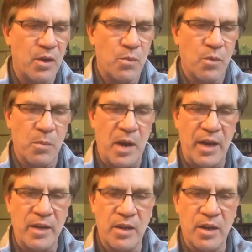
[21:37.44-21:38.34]
we're
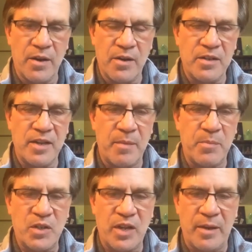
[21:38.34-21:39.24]
behind you
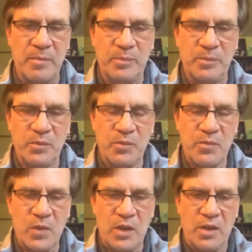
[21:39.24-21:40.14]
110%.
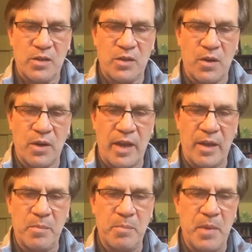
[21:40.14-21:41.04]
So
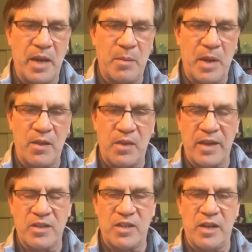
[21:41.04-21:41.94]
again, many
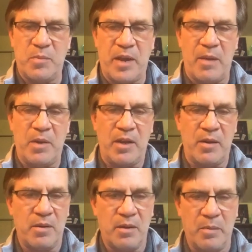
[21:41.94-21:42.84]
thanks, Chase, Pami,
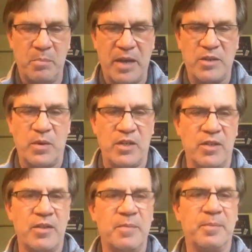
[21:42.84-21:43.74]
and best wishes.